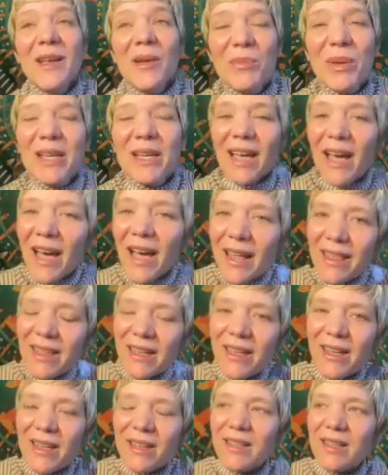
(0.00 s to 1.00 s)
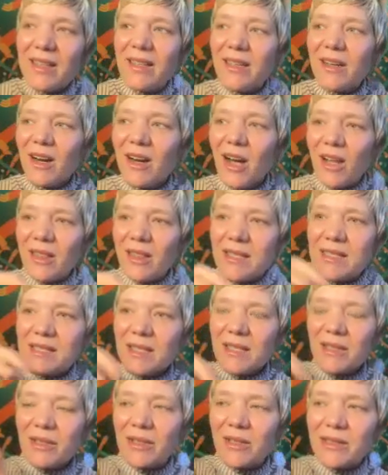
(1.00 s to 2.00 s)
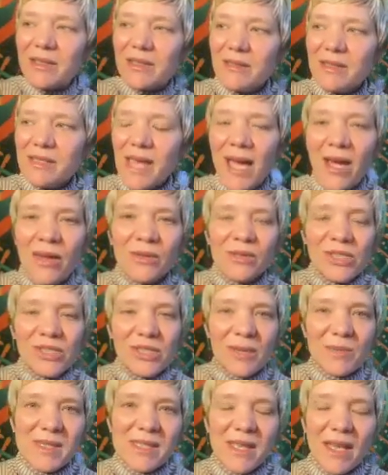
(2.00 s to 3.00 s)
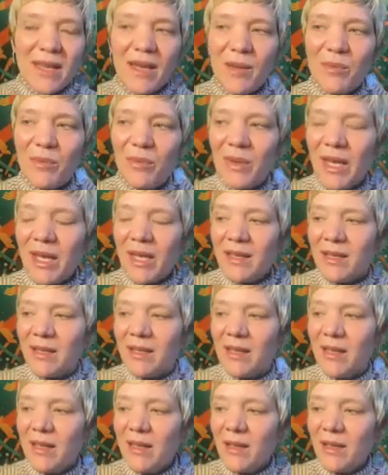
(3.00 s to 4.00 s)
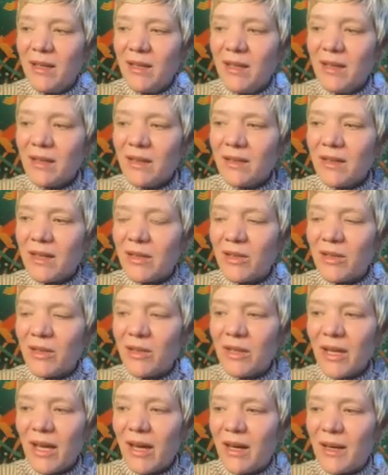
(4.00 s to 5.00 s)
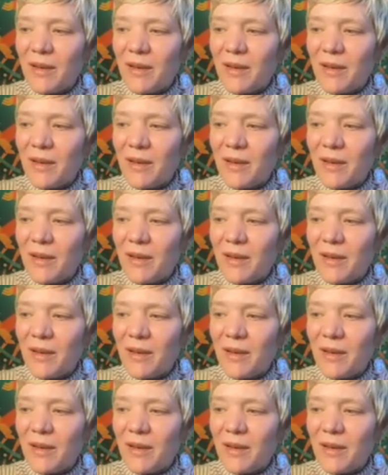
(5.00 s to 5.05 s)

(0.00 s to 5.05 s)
But yeah, there are all these little townships set up, and little